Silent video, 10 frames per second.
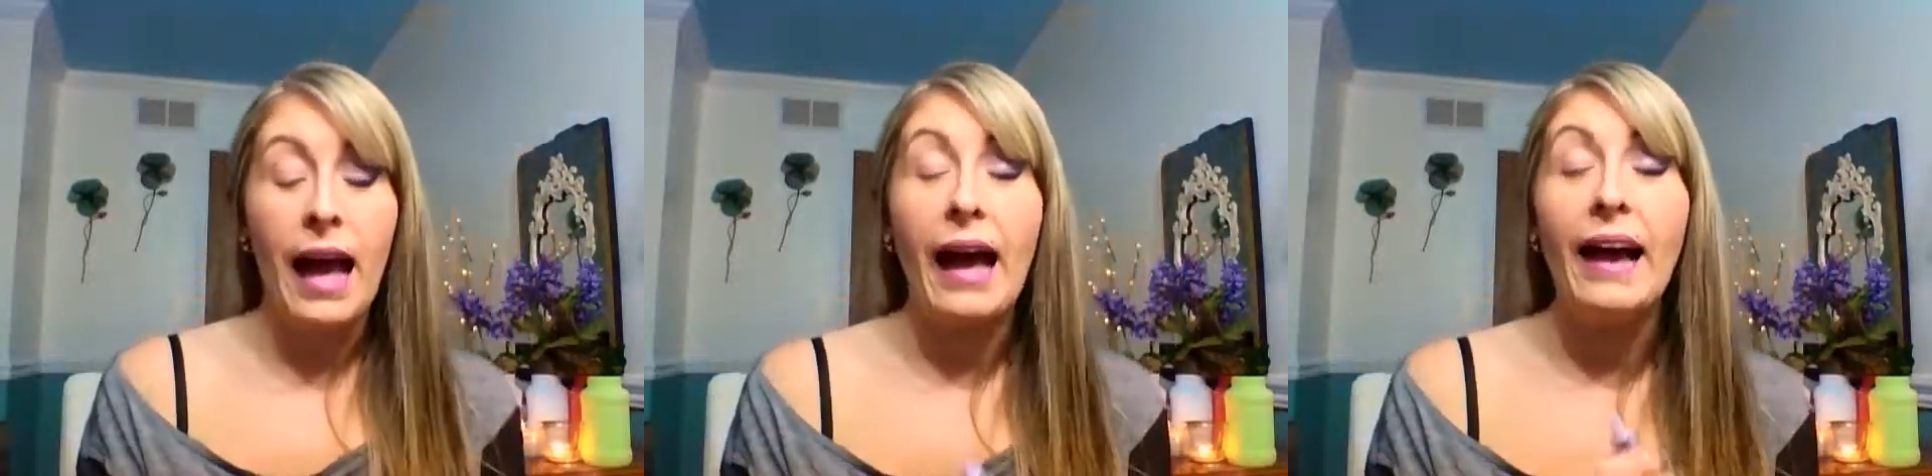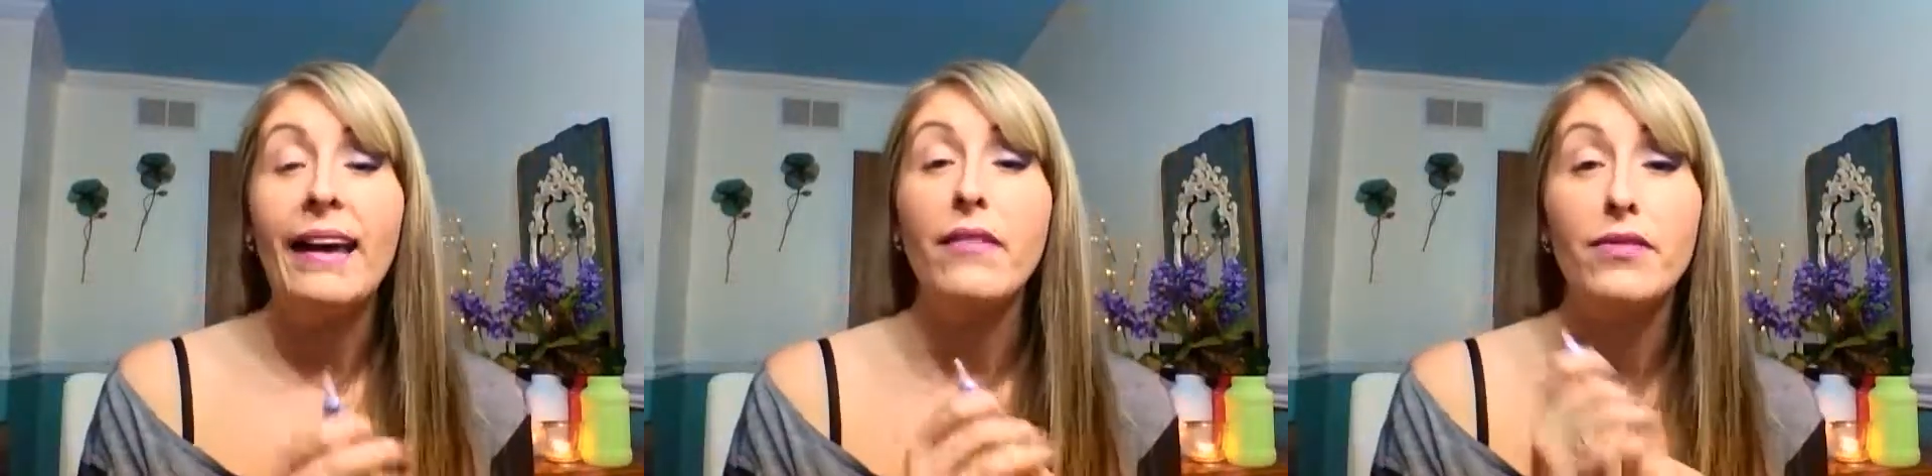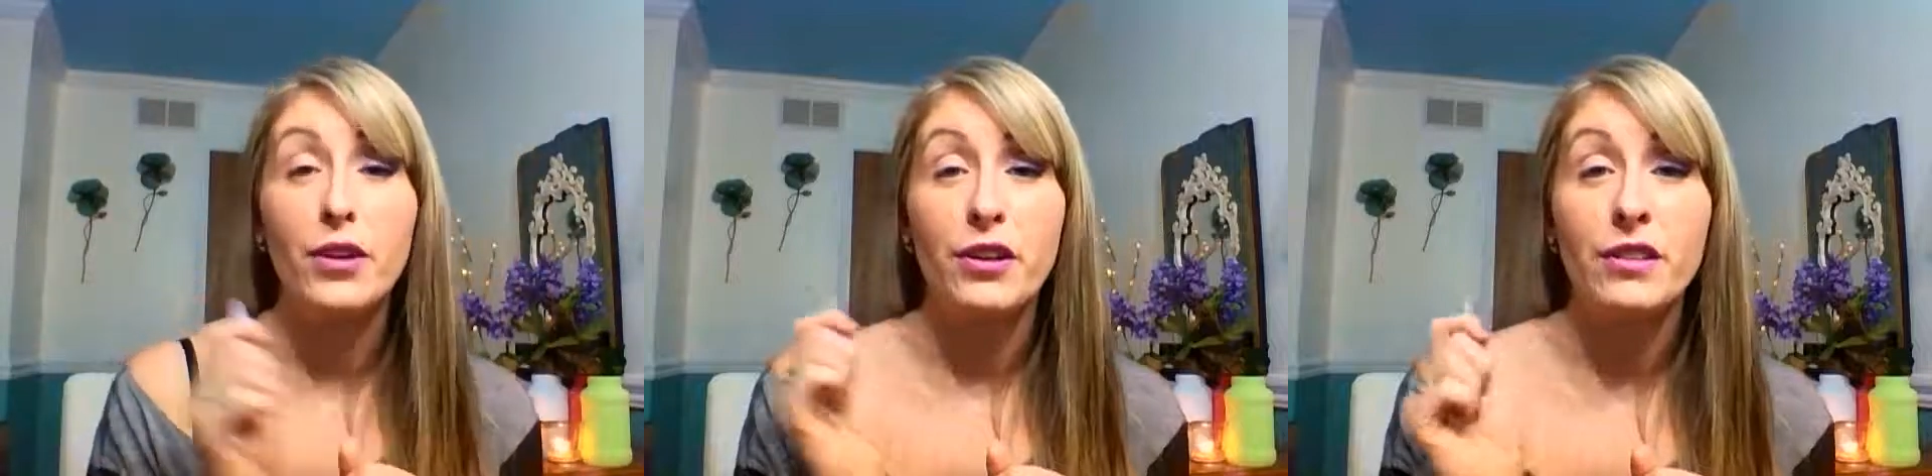I have
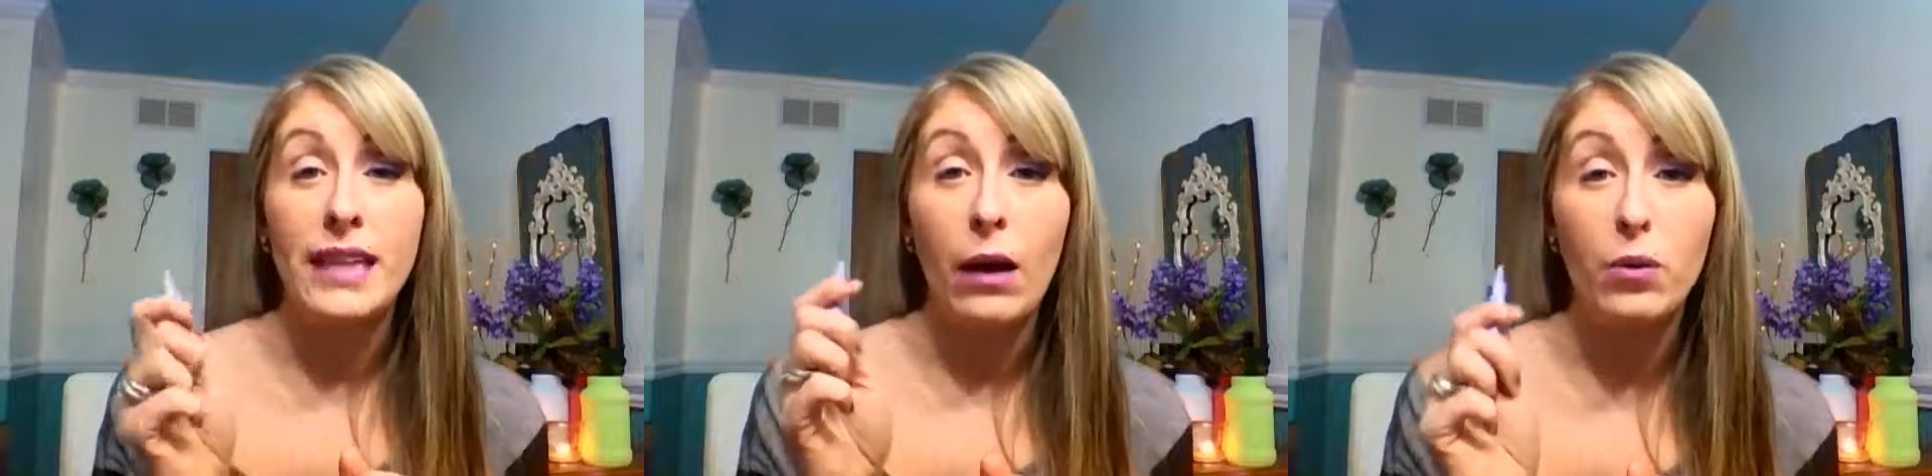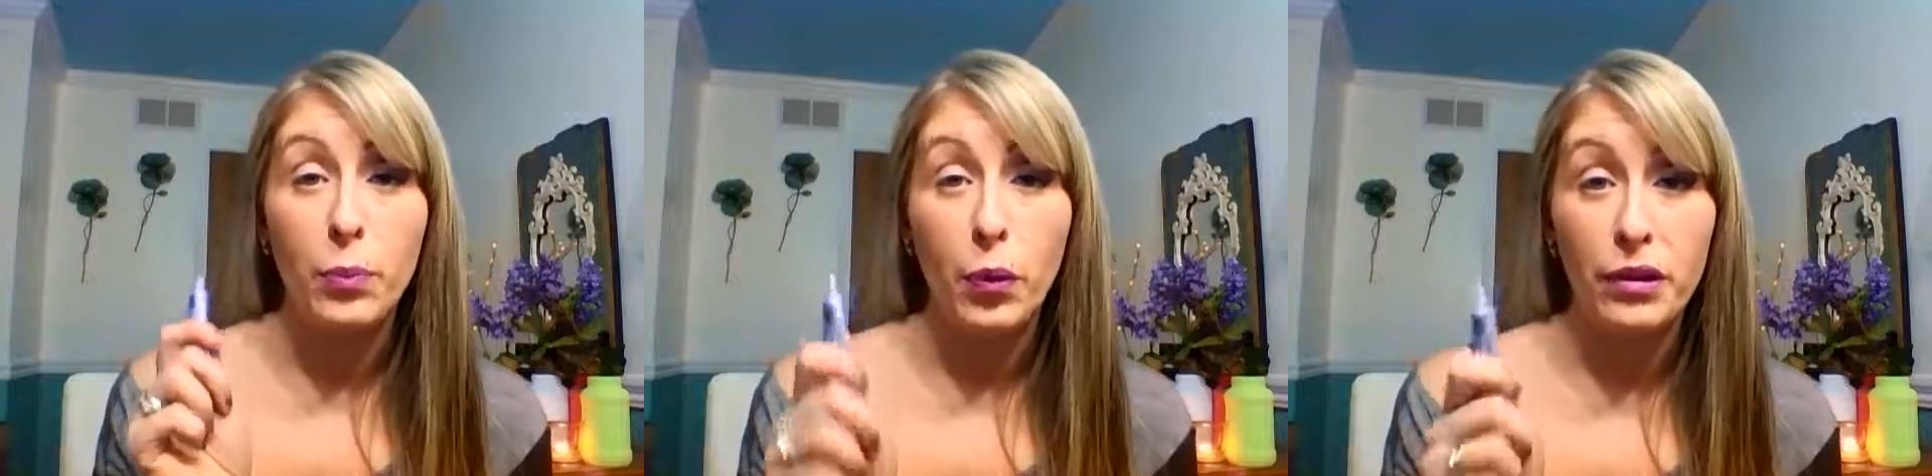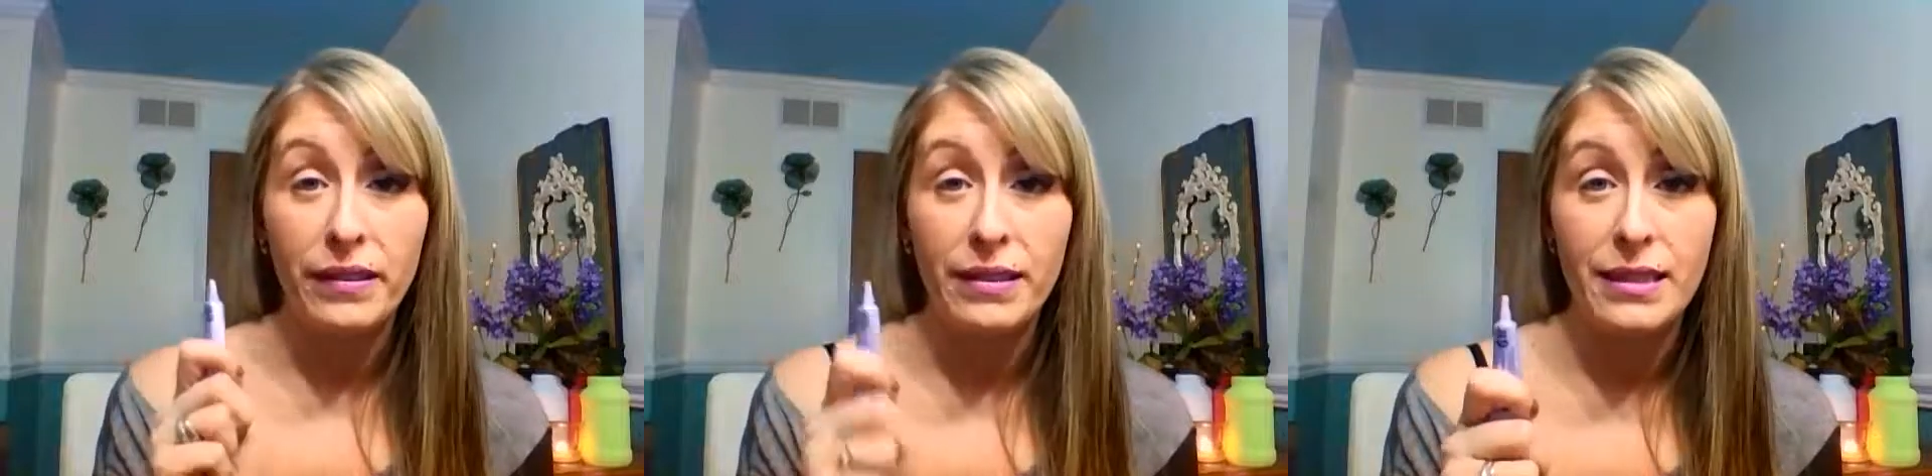learned how
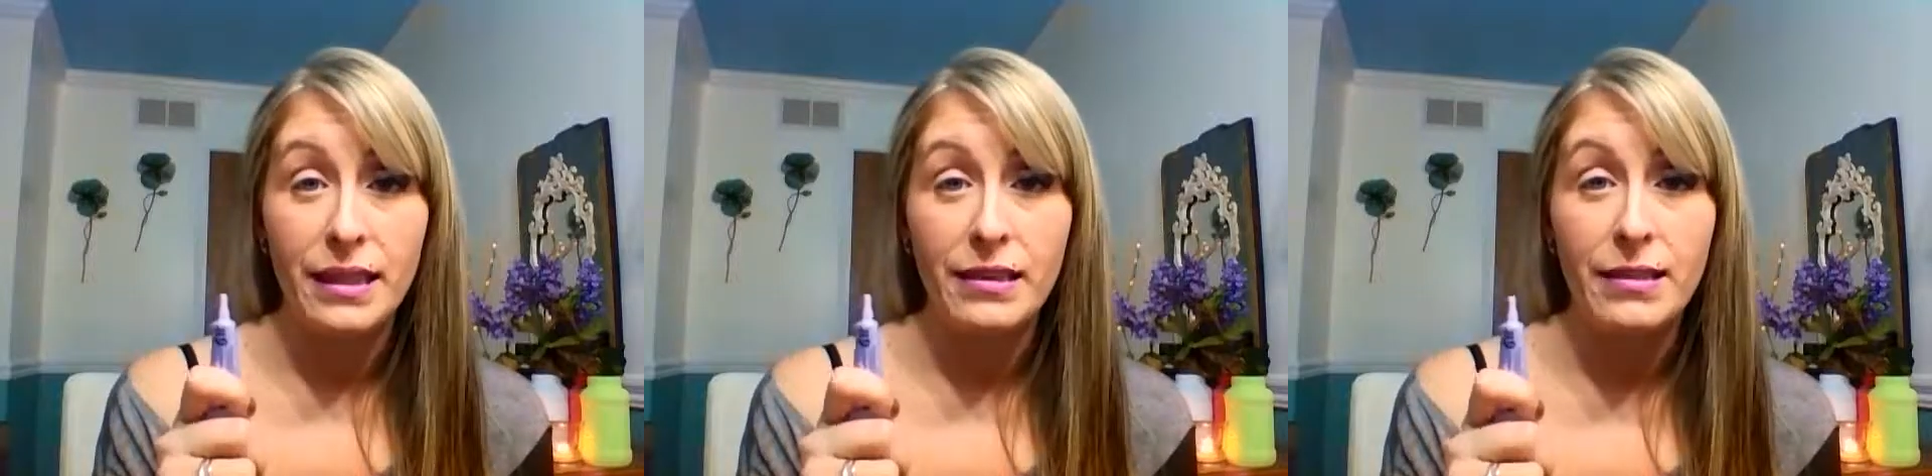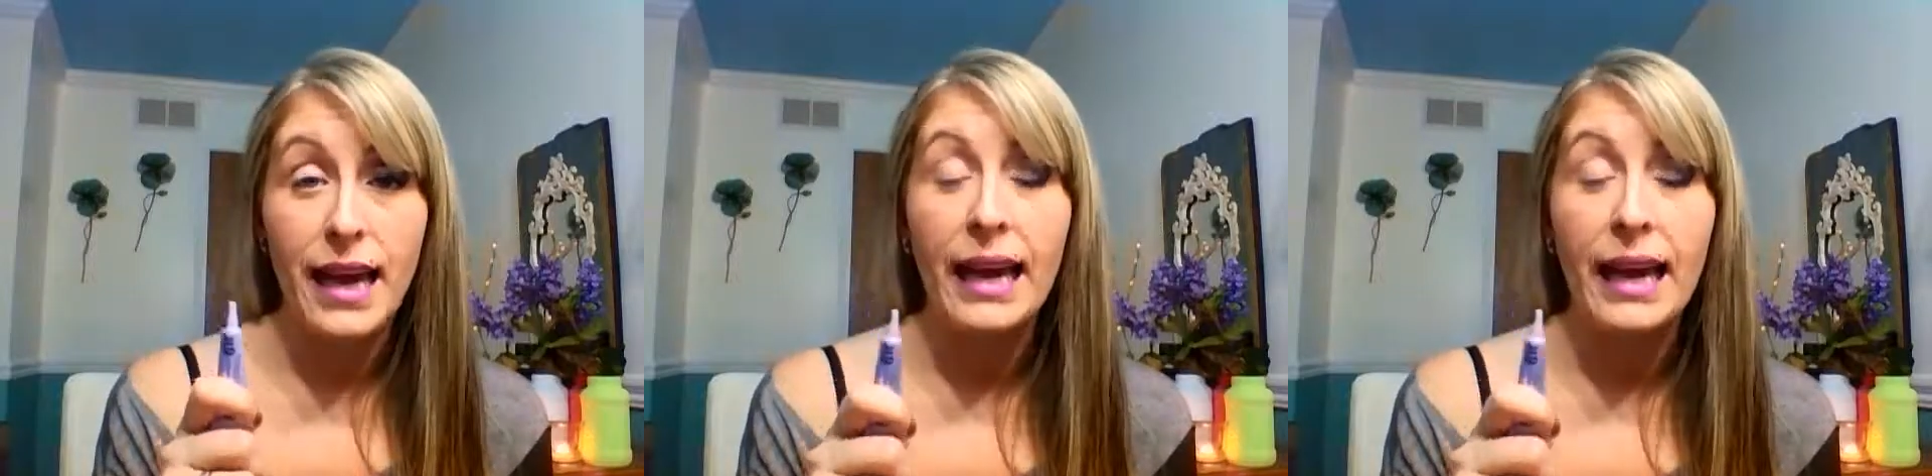important this is.